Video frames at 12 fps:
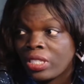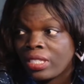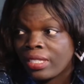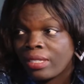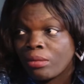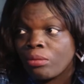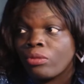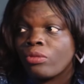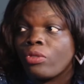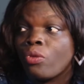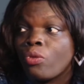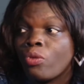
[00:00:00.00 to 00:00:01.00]
which is
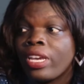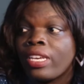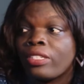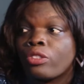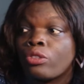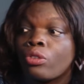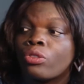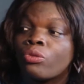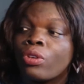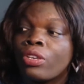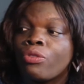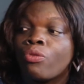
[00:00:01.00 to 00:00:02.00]
a
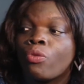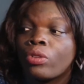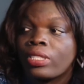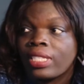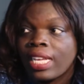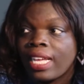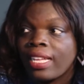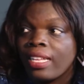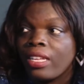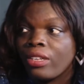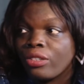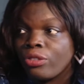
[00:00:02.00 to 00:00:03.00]
source where you water
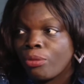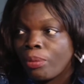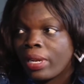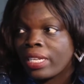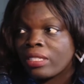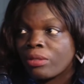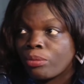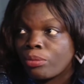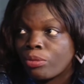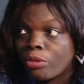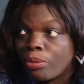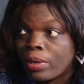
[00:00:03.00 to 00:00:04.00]
your plants
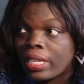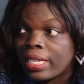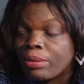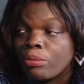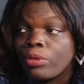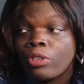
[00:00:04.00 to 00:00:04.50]
properly,